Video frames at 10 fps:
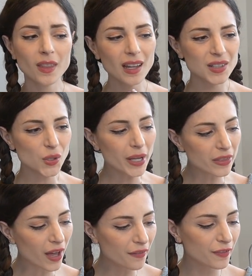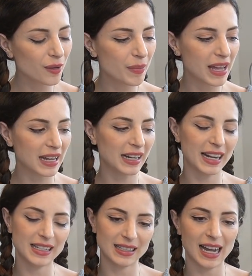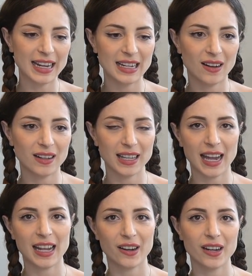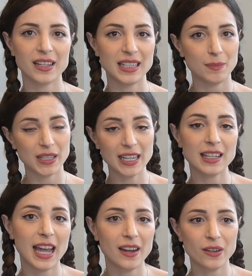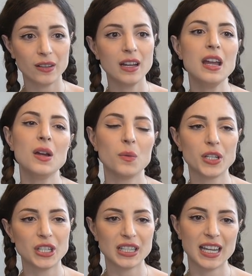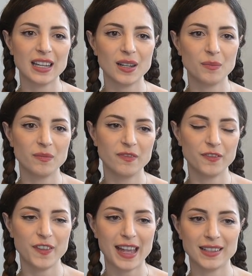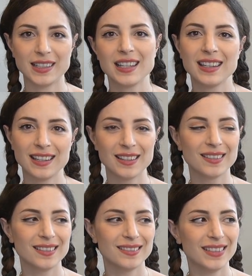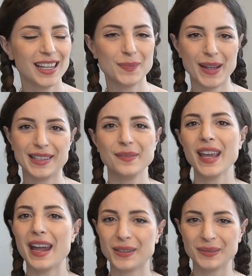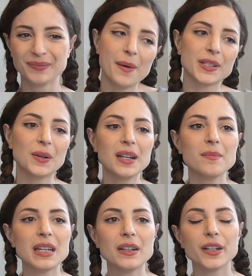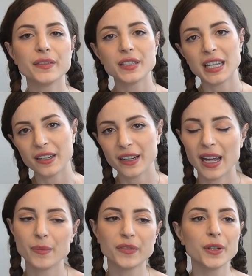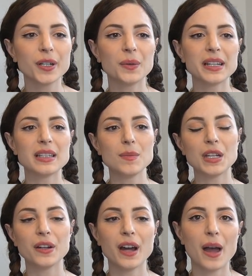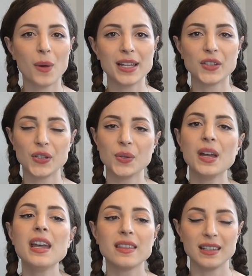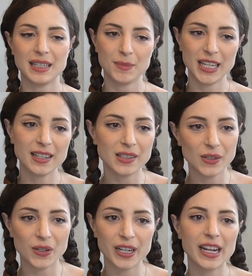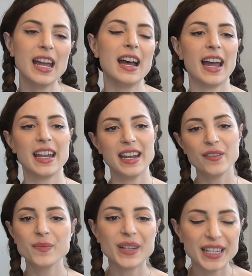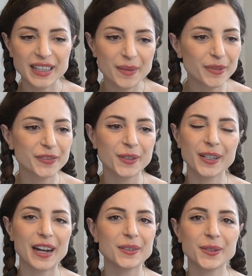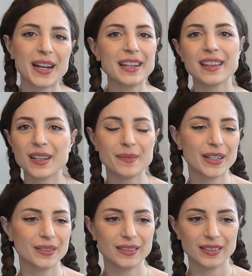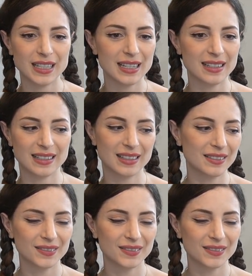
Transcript: And so I thought for a bit and I decided on getting her a diptyque candle, which is like a fancy expensive candle. I was going to meet her for dinner, and before going to meet her, I went to the diptyque store. I had never been in there before. I don't know anything about these